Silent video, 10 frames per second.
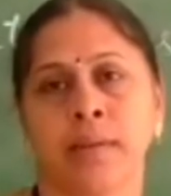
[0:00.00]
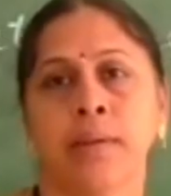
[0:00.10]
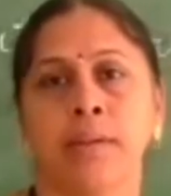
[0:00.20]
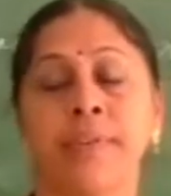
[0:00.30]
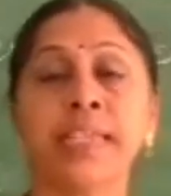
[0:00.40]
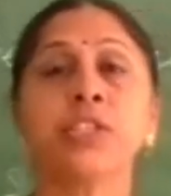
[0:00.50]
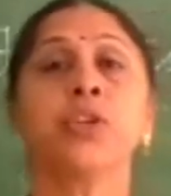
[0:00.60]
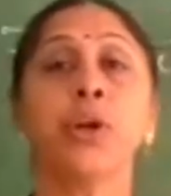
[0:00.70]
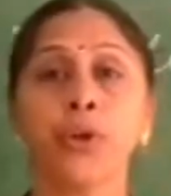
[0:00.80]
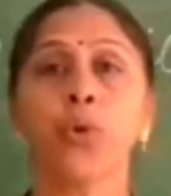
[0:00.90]
which
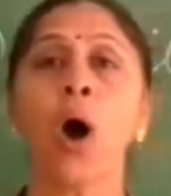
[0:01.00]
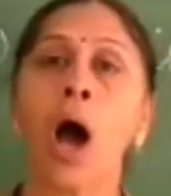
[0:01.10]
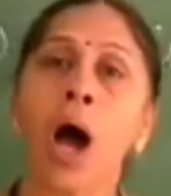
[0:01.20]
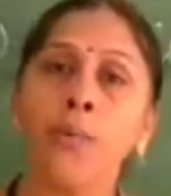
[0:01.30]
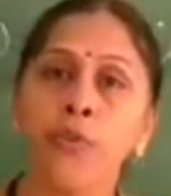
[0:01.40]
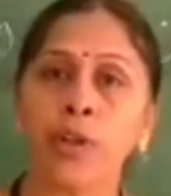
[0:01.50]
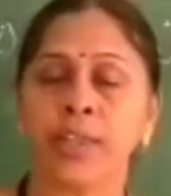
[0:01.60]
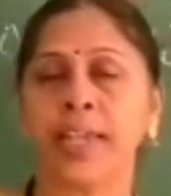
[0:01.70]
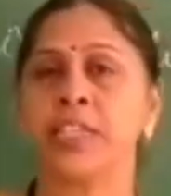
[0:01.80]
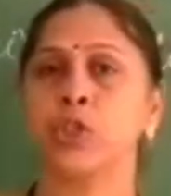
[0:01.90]
do harmful
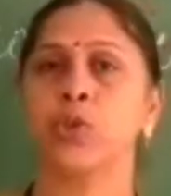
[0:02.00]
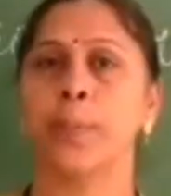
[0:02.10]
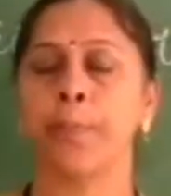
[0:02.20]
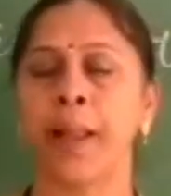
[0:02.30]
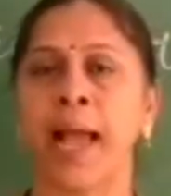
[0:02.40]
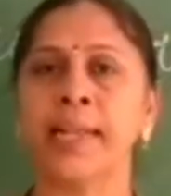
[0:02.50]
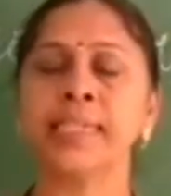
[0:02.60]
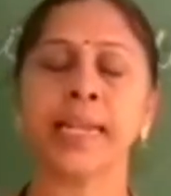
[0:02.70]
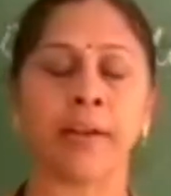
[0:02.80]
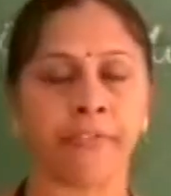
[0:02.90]
things to the
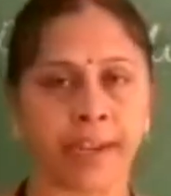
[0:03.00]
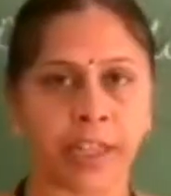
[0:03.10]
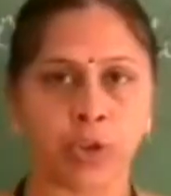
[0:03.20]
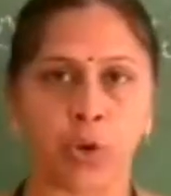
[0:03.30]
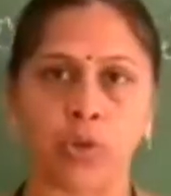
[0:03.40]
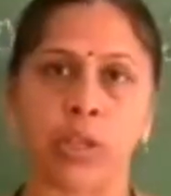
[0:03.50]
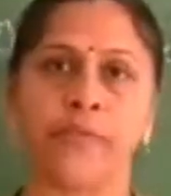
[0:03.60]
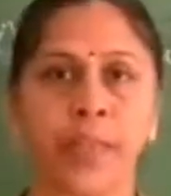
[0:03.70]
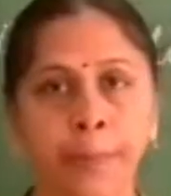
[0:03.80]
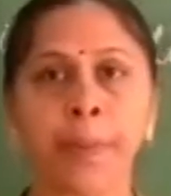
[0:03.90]
plants and affect the growth
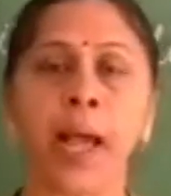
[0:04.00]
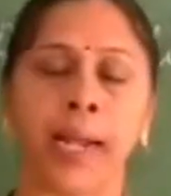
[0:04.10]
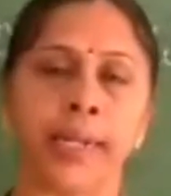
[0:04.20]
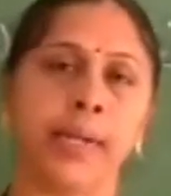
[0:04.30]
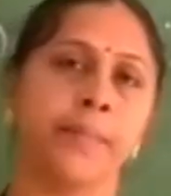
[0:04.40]
of the plant.